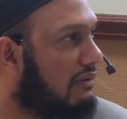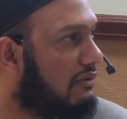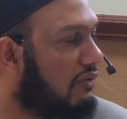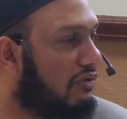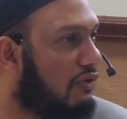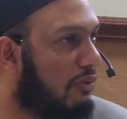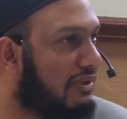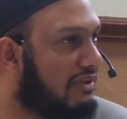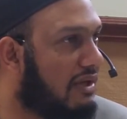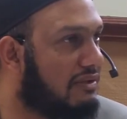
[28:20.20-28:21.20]
Do you
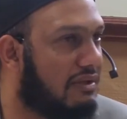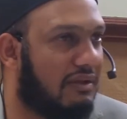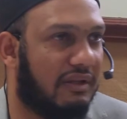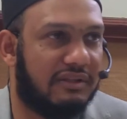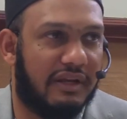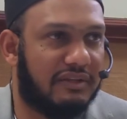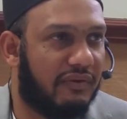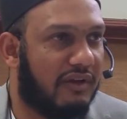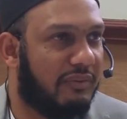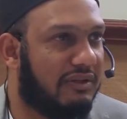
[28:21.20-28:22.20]
normally a child say, let's race
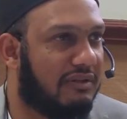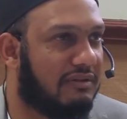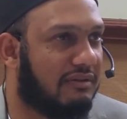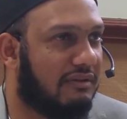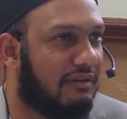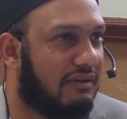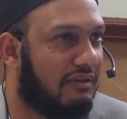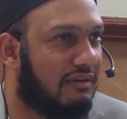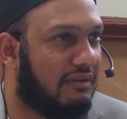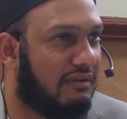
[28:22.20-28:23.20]
5 meters?
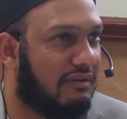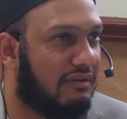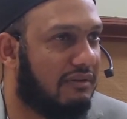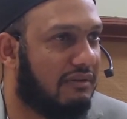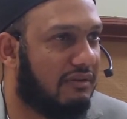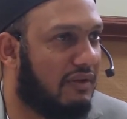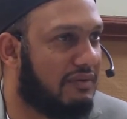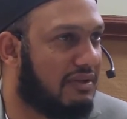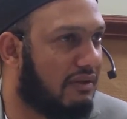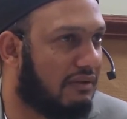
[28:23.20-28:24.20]
You never
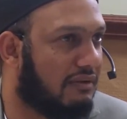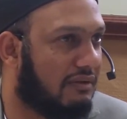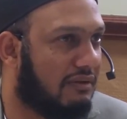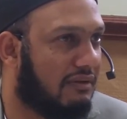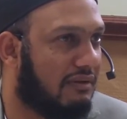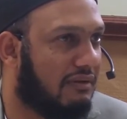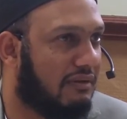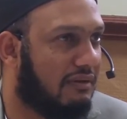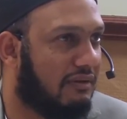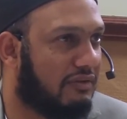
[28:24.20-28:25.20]
say that.
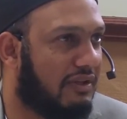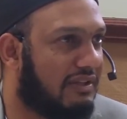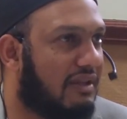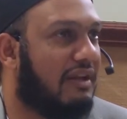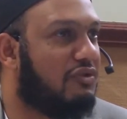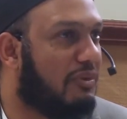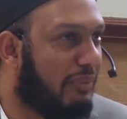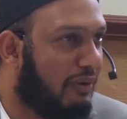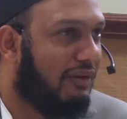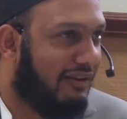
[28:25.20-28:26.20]
You say, let's take a race to the
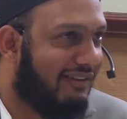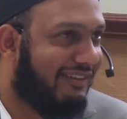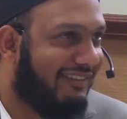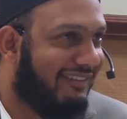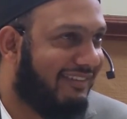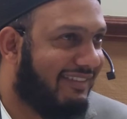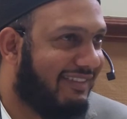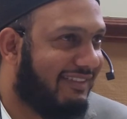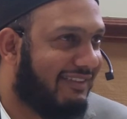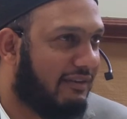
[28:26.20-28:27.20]
pole,
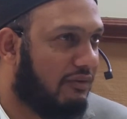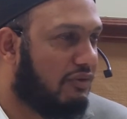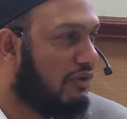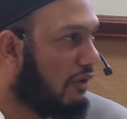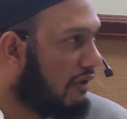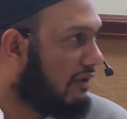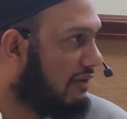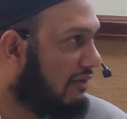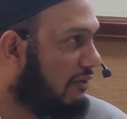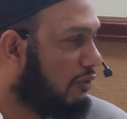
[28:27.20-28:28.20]
or to the rock,
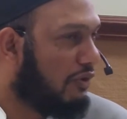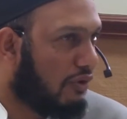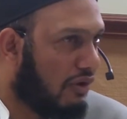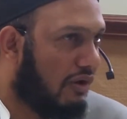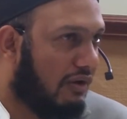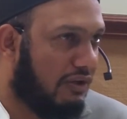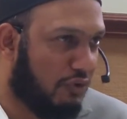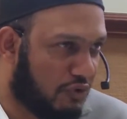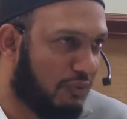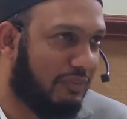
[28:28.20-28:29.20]
or to the car, a
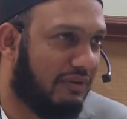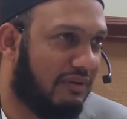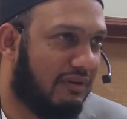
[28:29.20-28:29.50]
nusub.